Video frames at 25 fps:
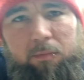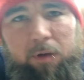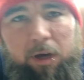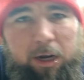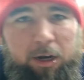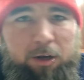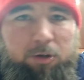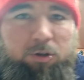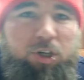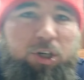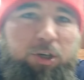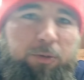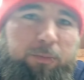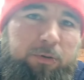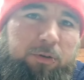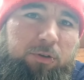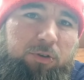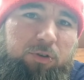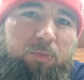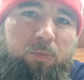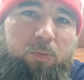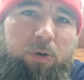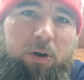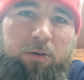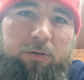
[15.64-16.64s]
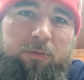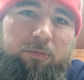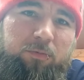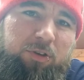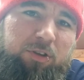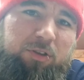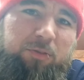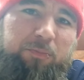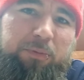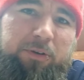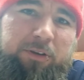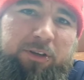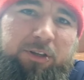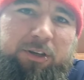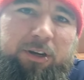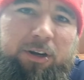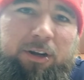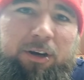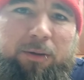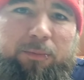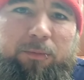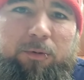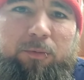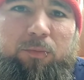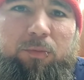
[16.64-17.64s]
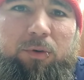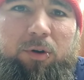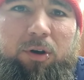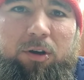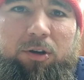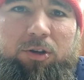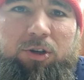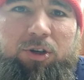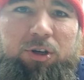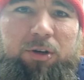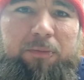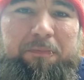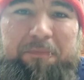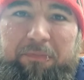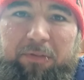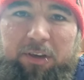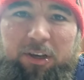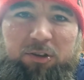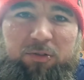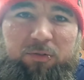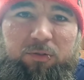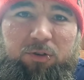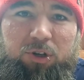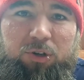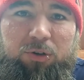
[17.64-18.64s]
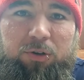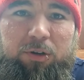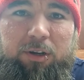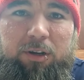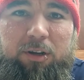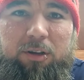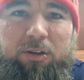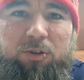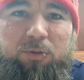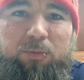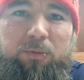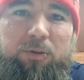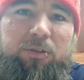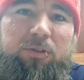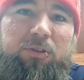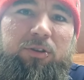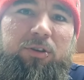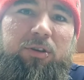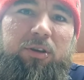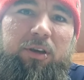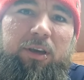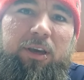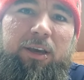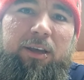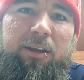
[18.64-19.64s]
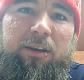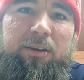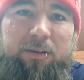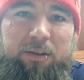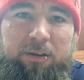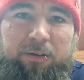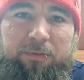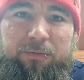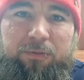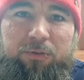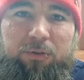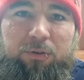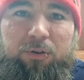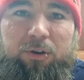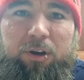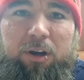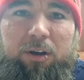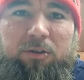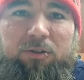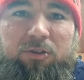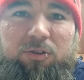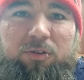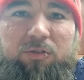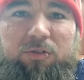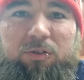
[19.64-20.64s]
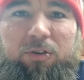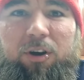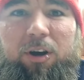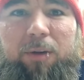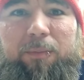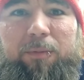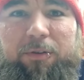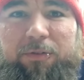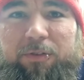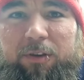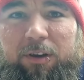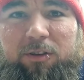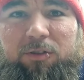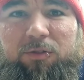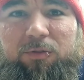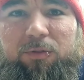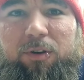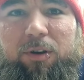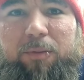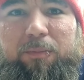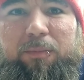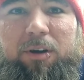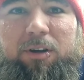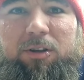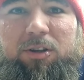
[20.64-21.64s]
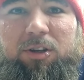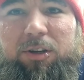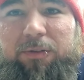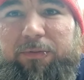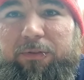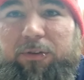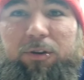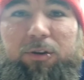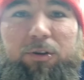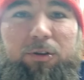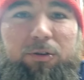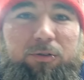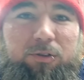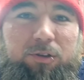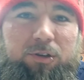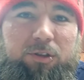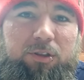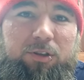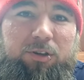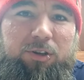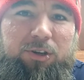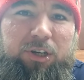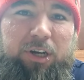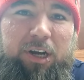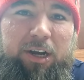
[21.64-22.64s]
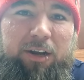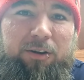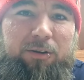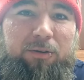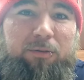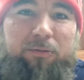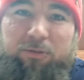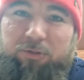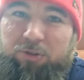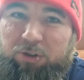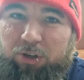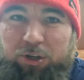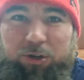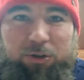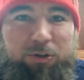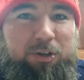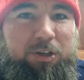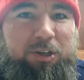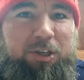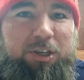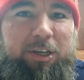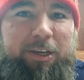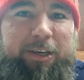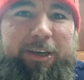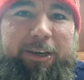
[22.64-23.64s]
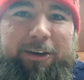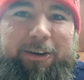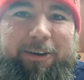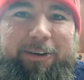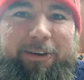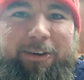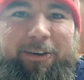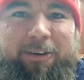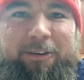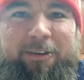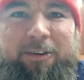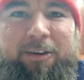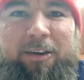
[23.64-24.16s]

Hello tubers and welcome to the Piston Alignment Workshop. Thanks for joining us once again. If you're a current subscriber, thanks very much. If you're new to the channel, it's good to see you here.